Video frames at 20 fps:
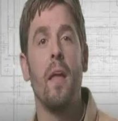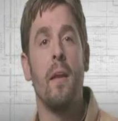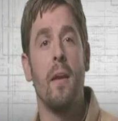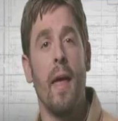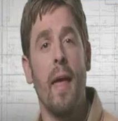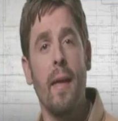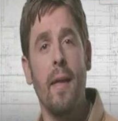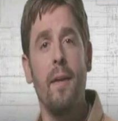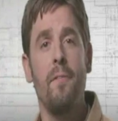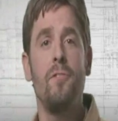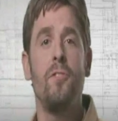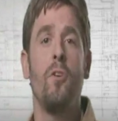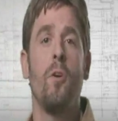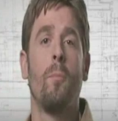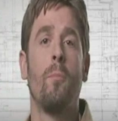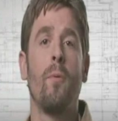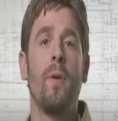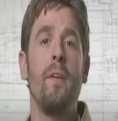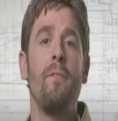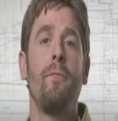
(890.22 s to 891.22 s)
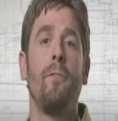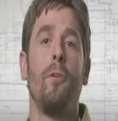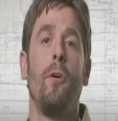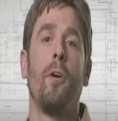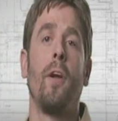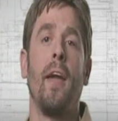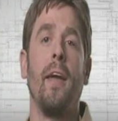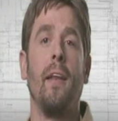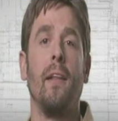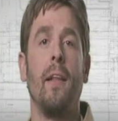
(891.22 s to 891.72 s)
That gives you a brief
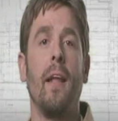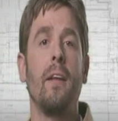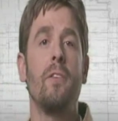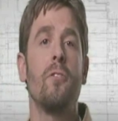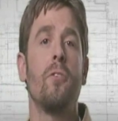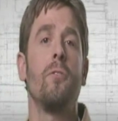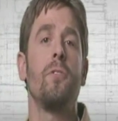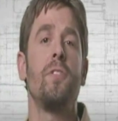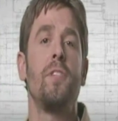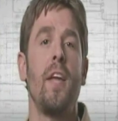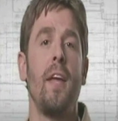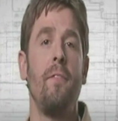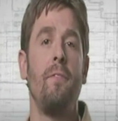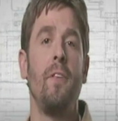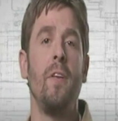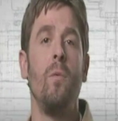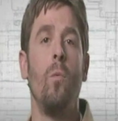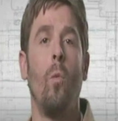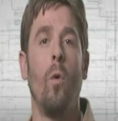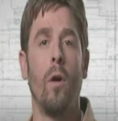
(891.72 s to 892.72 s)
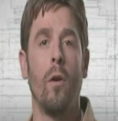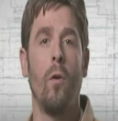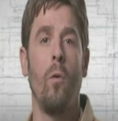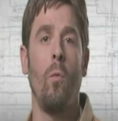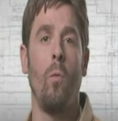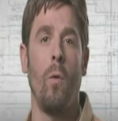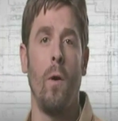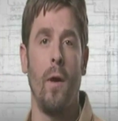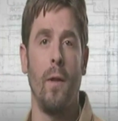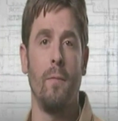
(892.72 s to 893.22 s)
look at Electrical Safety
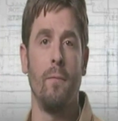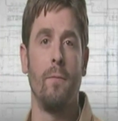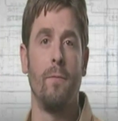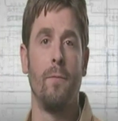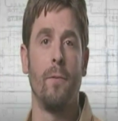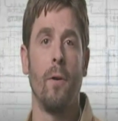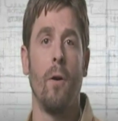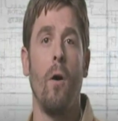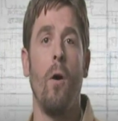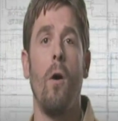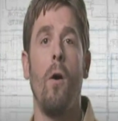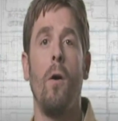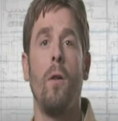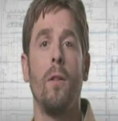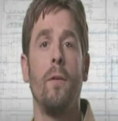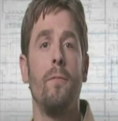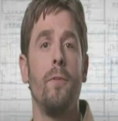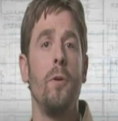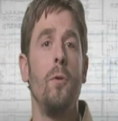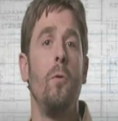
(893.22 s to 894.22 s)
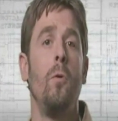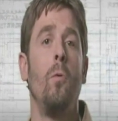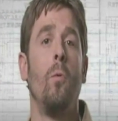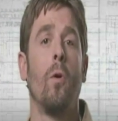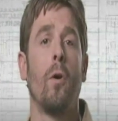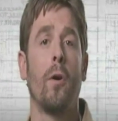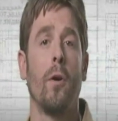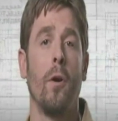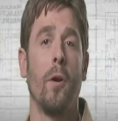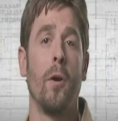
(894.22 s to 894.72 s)
101 for all of you who
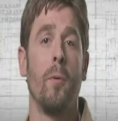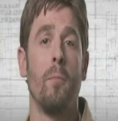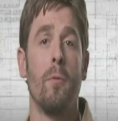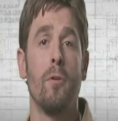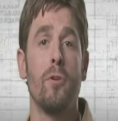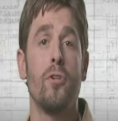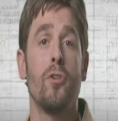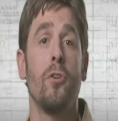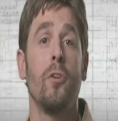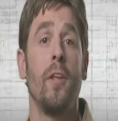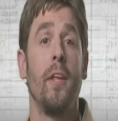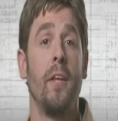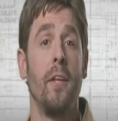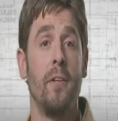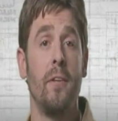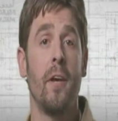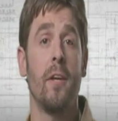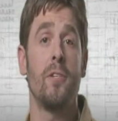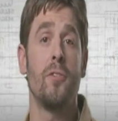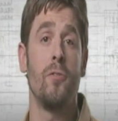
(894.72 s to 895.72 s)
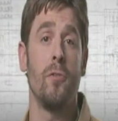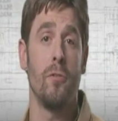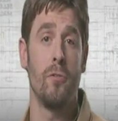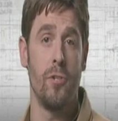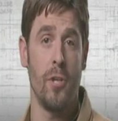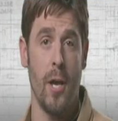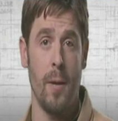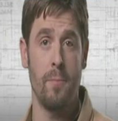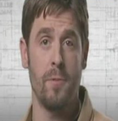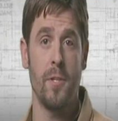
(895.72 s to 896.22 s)
work on commercial and industrial
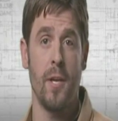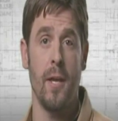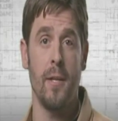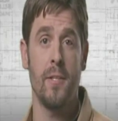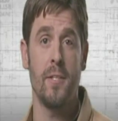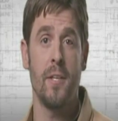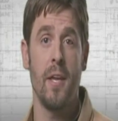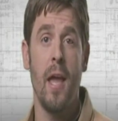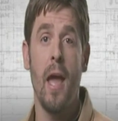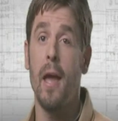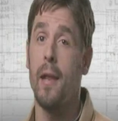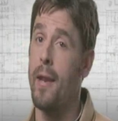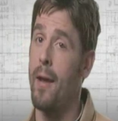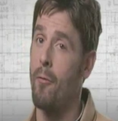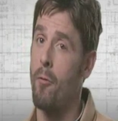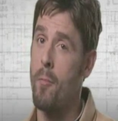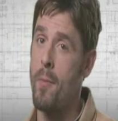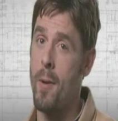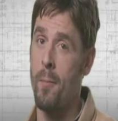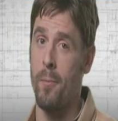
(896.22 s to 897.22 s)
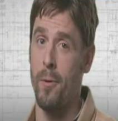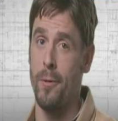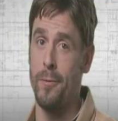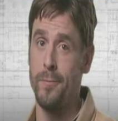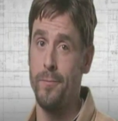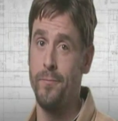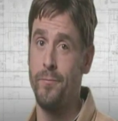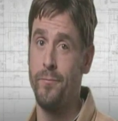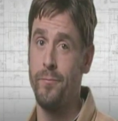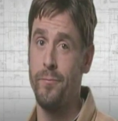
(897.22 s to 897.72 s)
job sites. Now remember,
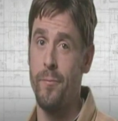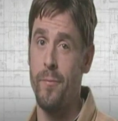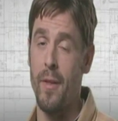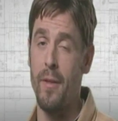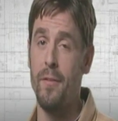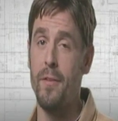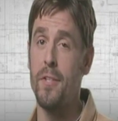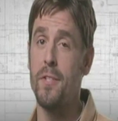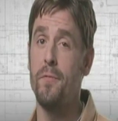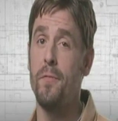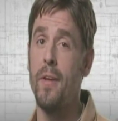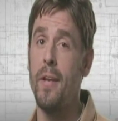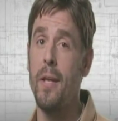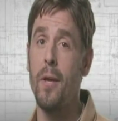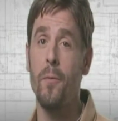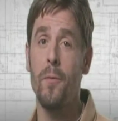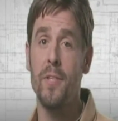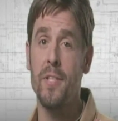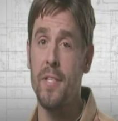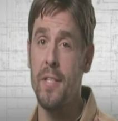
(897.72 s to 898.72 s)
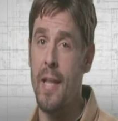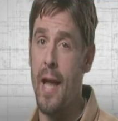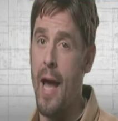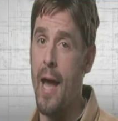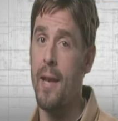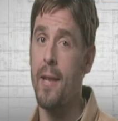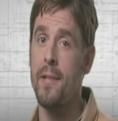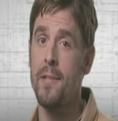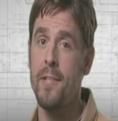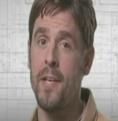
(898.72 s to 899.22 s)
this video is
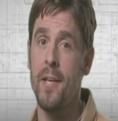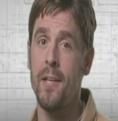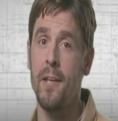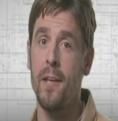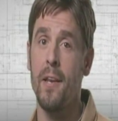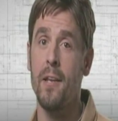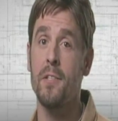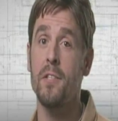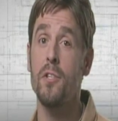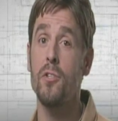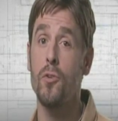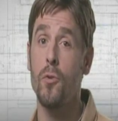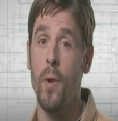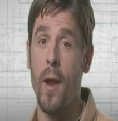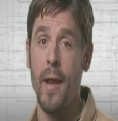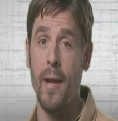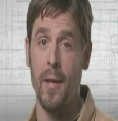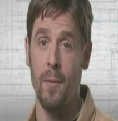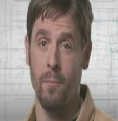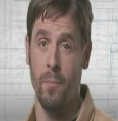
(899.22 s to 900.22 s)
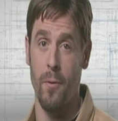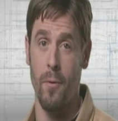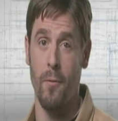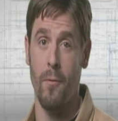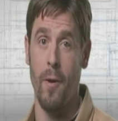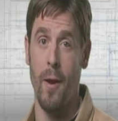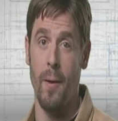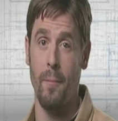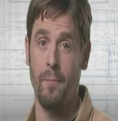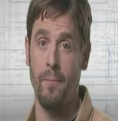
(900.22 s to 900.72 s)
not intended as a training
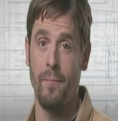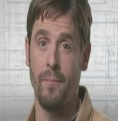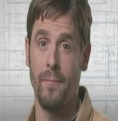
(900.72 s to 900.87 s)
program.